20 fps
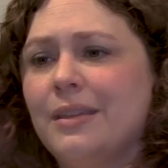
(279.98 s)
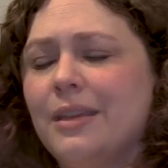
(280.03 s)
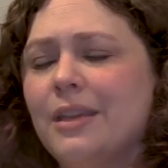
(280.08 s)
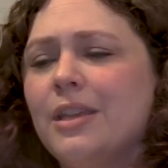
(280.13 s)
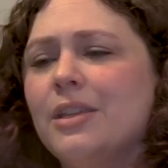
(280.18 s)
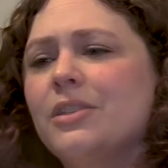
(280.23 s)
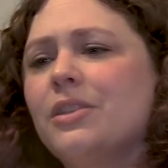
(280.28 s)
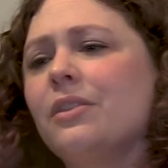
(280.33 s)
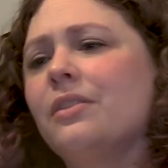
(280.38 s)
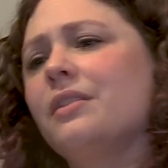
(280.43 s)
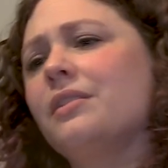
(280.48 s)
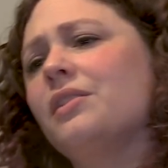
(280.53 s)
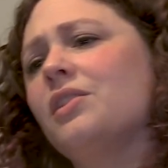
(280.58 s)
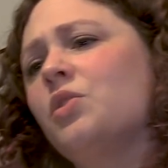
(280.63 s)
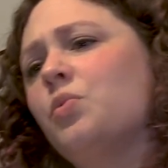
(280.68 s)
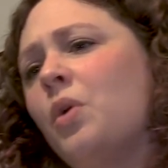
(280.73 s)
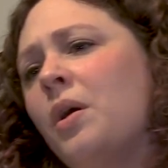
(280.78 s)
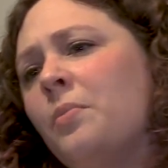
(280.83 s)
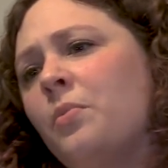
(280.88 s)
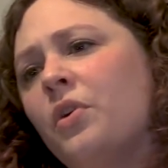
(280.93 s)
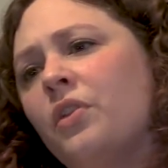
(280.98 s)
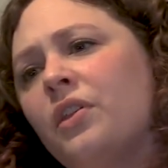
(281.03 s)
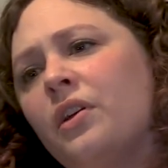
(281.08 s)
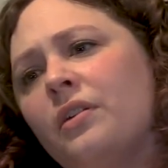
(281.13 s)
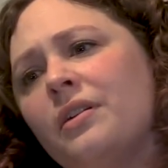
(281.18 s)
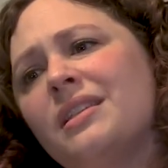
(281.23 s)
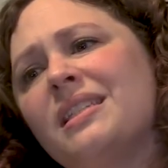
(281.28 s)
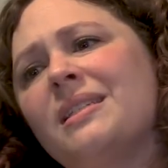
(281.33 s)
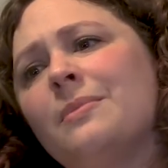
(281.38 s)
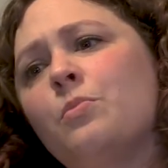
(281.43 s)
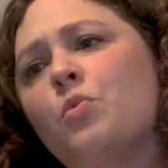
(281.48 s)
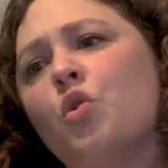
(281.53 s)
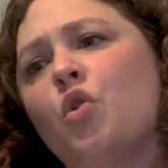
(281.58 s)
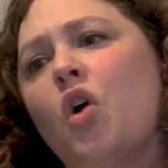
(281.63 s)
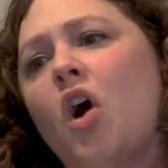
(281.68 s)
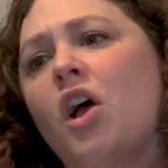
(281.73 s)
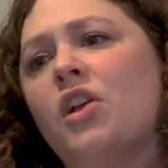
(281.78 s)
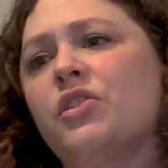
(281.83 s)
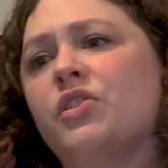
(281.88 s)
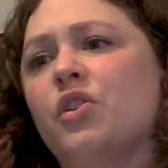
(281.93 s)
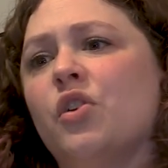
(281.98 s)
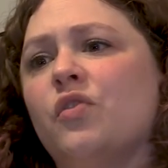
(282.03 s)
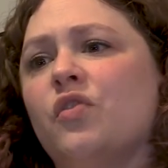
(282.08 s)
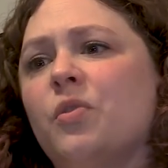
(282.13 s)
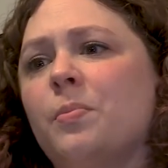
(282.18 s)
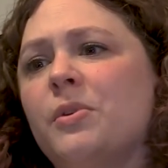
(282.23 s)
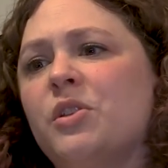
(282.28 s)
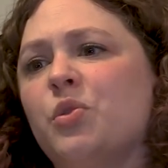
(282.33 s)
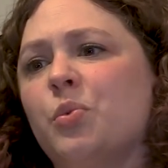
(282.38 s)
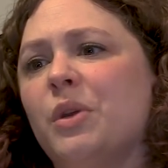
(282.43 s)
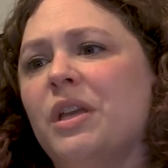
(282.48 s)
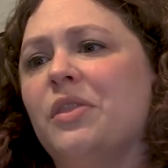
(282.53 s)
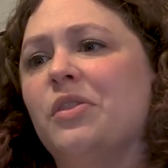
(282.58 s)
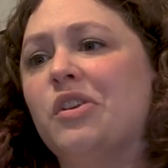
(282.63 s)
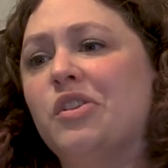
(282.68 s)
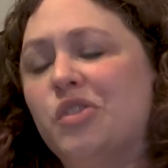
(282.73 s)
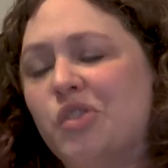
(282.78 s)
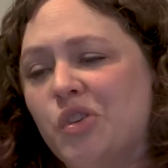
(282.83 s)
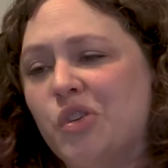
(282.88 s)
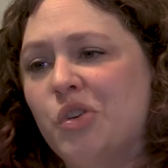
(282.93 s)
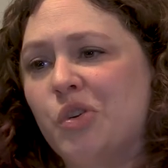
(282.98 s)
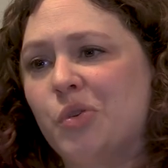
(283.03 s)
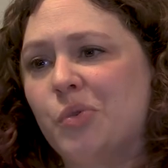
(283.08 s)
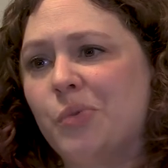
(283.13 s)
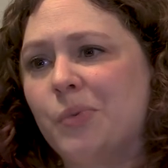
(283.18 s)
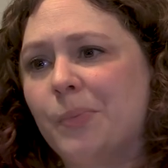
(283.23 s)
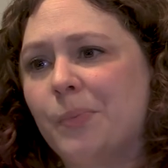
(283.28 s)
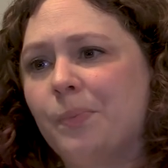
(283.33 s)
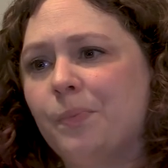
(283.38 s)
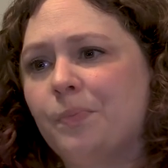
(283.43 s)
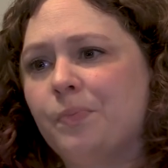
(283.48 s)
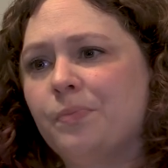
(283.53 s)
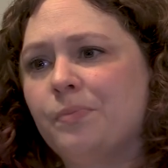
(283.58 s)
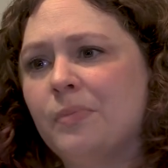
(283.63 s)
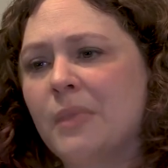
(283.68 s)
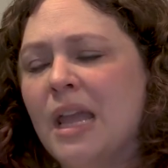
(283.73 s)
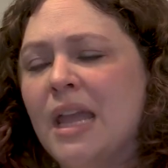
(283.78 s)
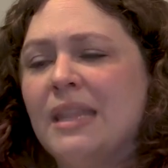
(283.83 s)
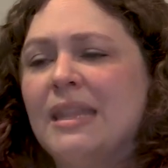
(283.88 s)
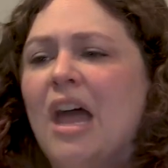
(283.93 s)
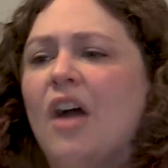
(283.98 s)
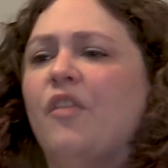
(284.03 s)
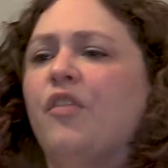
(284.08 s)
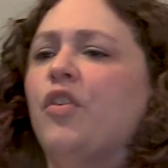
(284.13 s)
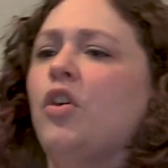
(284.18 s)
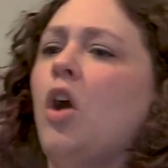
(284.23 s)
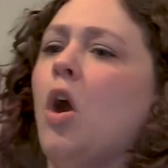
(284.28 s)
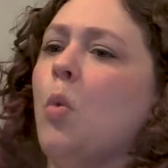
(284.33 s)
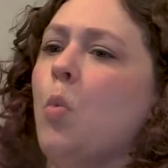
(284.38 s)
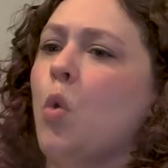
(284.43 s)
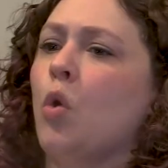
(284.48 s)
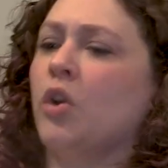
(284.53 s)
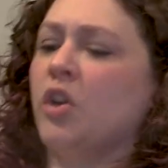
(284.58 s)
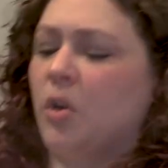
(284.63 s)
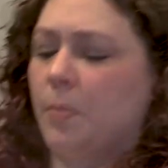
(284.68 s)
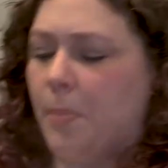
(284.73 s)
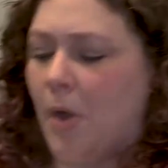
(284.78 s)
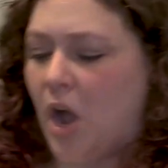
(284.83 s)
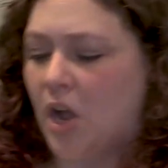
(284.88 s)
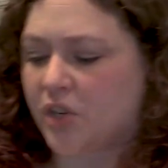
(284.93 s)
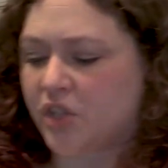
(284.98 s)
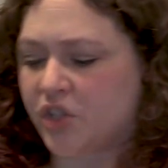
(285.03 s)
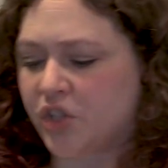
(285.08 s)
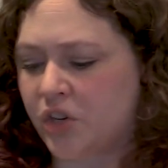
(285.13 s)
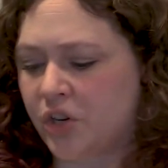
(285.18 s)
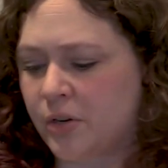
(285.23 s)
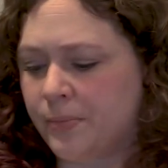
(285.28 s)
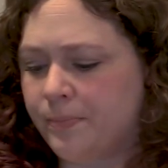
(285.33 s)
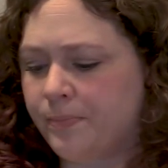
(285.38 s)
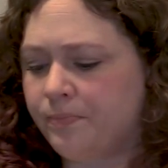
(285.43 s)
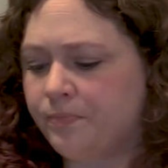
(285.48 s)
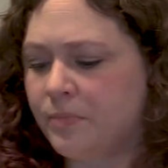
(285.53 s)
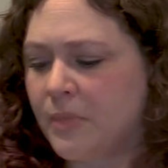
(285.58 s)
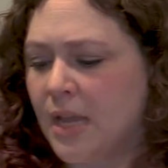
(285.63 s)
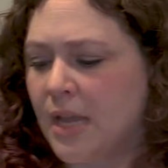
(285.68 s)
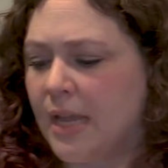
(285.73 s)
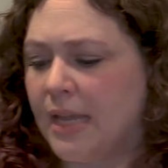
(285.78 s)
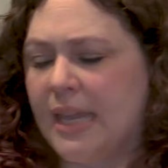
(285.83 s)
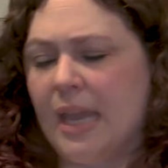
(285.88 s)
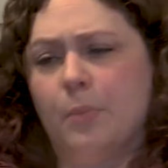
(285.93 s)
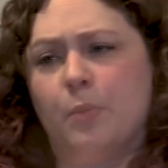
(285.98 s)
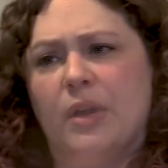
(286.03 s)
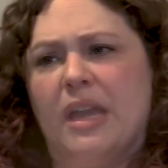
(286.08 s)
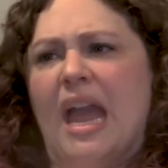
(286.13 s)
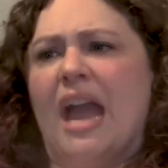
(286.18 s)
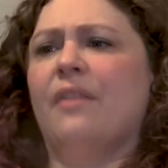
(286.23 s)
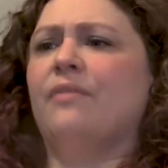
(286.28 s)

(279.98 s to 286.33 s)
So this is one where there is some crossover between the two. Now for our warrior posture, again, we have